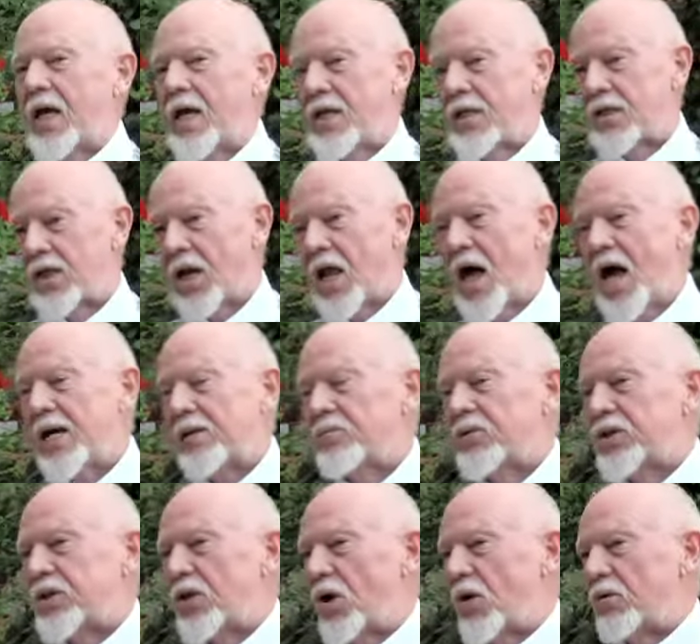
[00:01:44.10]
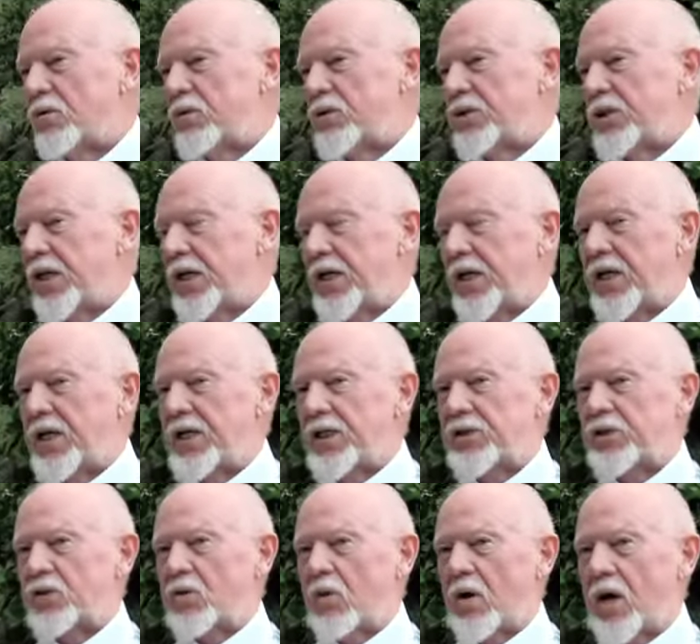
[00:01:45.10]
In the limestone city
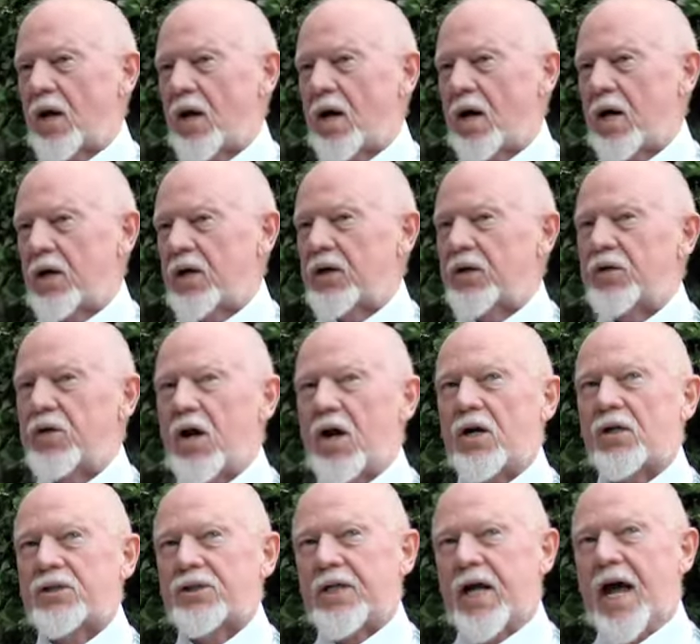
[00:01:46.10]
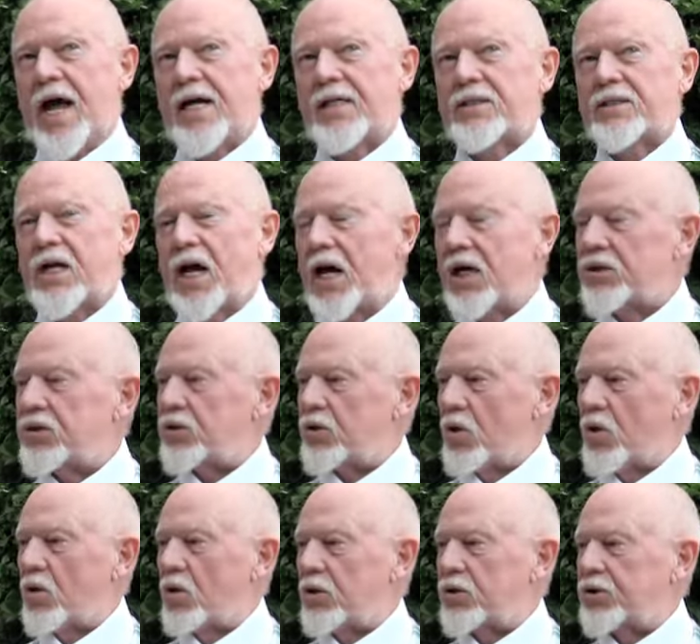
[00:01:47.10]
square, there stands a
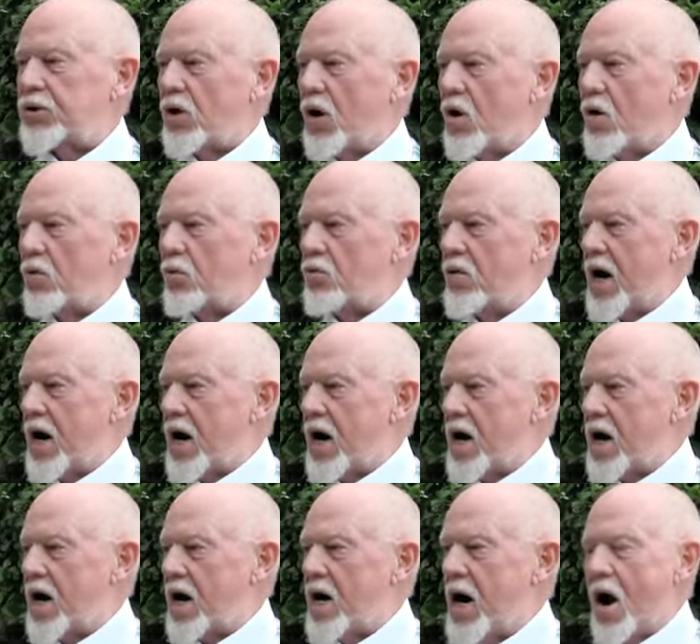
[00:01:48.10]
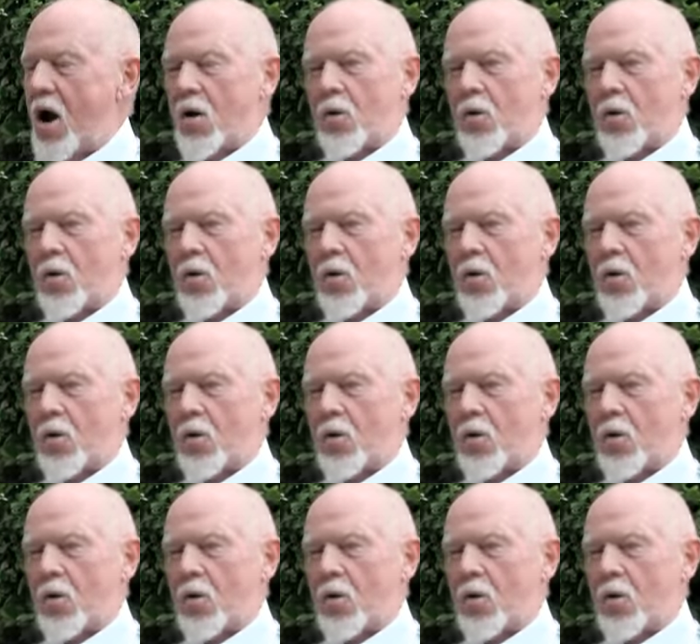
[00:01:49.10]
school so rare,